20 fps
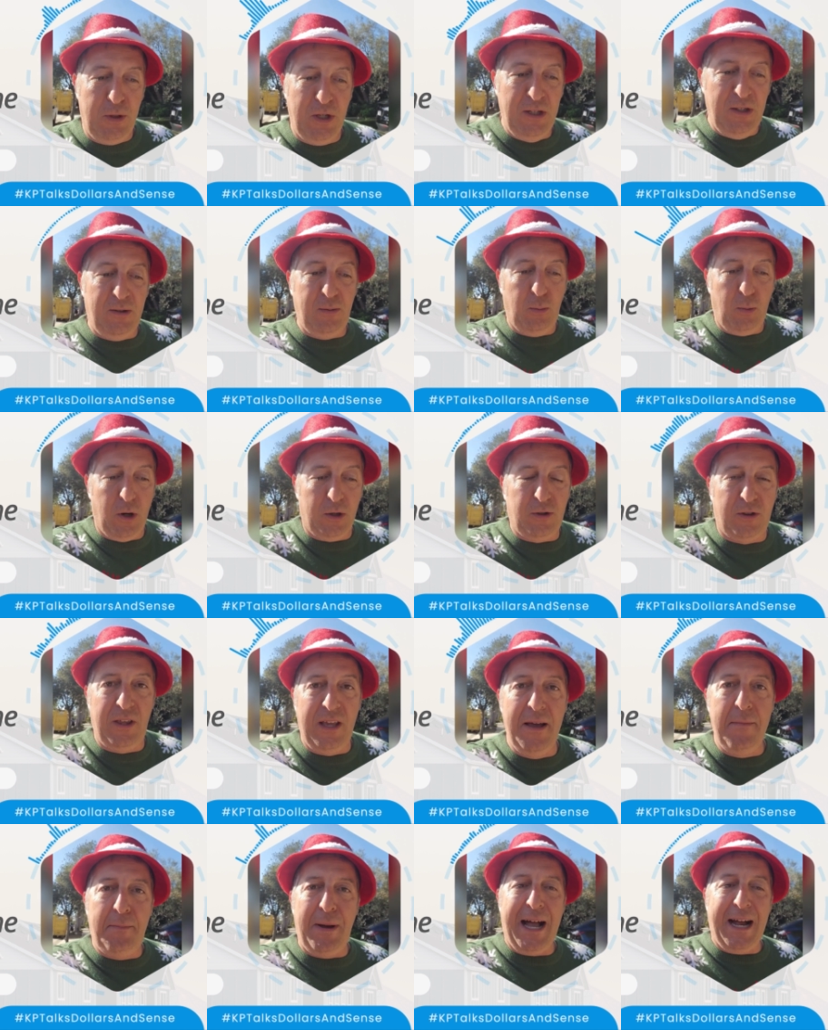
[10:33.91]
She works
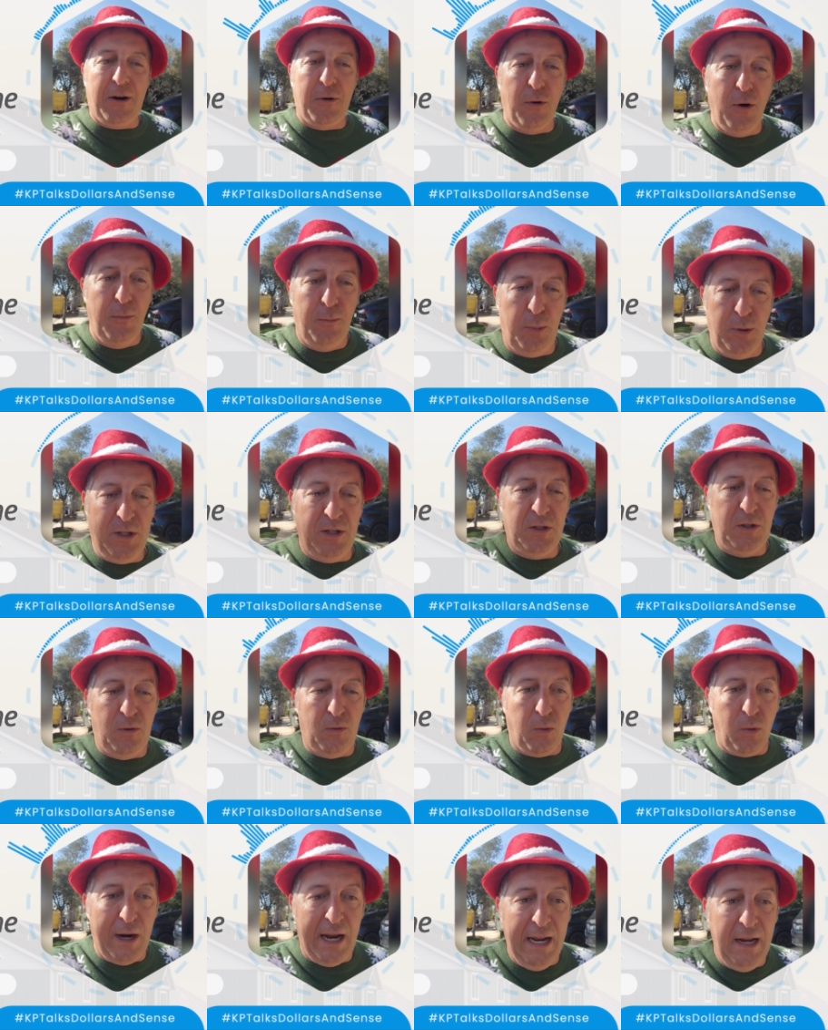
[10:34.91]
the Impact Group, which is
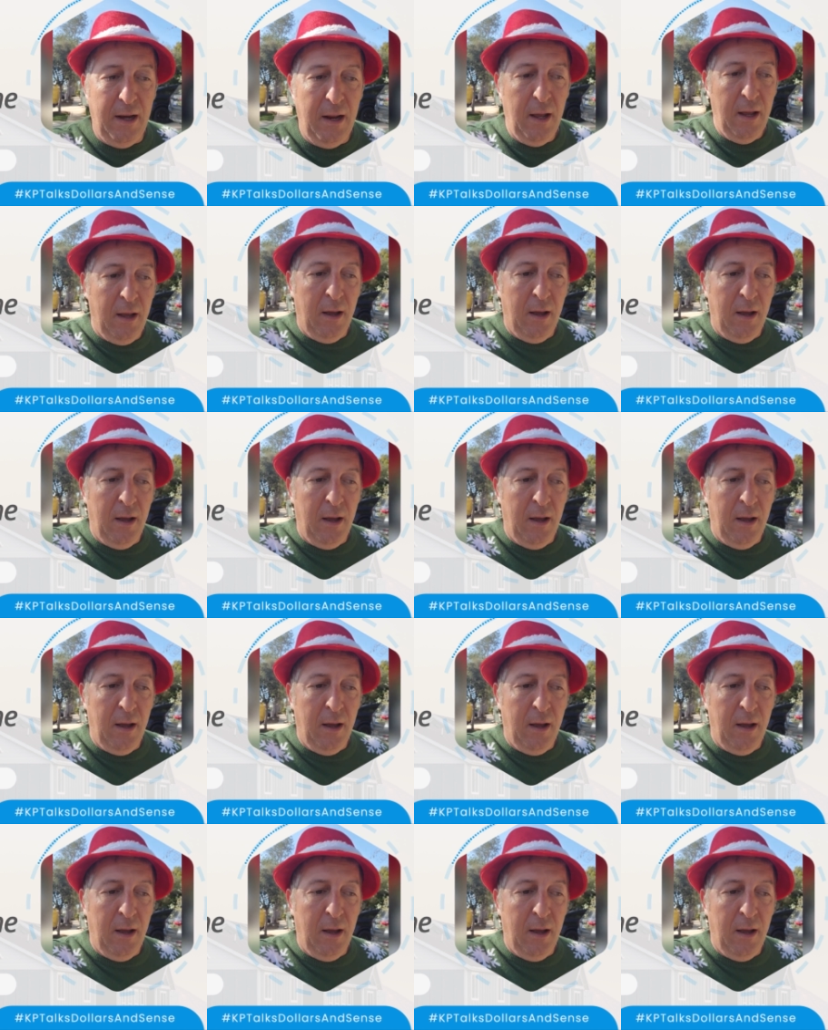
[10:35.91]
great.